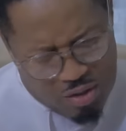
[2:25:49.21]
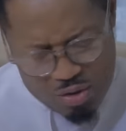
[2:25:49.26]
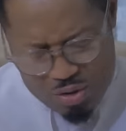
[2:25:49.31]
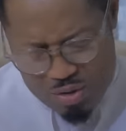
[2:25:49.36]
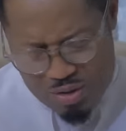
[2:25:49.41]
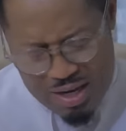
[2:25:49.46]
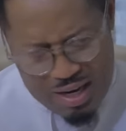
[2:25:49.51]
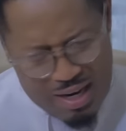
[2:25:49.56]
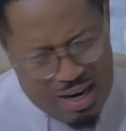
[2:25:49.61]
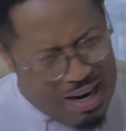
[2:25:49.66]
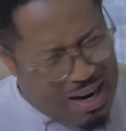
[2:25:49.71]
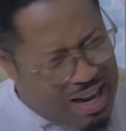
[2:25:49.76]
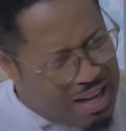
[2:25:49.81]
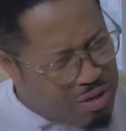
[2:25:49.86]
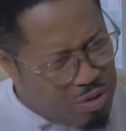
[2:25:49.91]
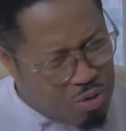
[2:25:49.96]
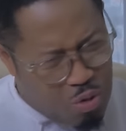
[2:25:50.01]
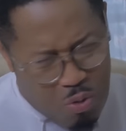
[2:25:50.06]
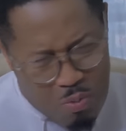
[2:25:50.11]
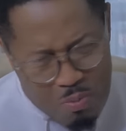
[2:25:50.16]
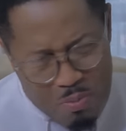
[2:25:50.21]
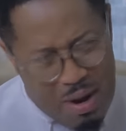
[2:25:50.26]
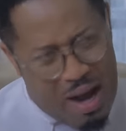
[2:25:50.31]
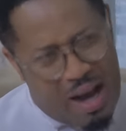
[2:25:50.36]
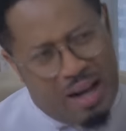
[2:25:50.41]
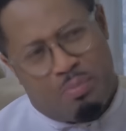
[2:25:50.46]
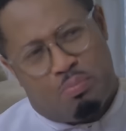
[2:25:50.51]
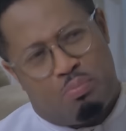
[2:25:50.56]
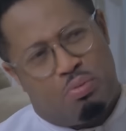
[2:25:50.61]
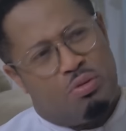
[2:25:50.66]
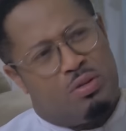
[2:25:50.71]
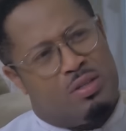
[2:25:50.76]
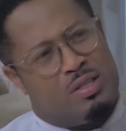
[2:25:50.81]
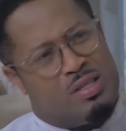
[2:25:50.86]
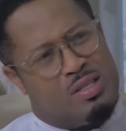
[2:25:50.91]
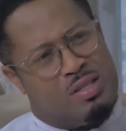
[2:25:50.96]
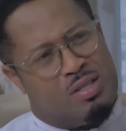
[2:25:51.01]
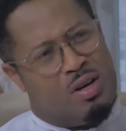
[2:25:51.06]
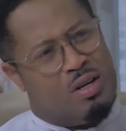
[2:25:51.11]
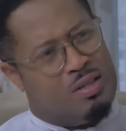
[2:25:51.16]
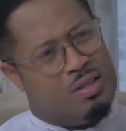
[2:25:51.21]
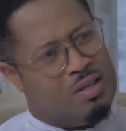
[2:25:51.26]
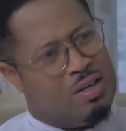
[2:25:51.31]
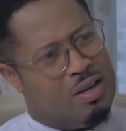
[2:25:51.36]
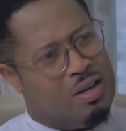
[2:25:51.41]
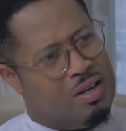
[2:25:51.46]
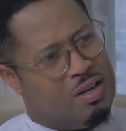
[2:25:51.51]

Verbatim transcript: together, let no man put asunder.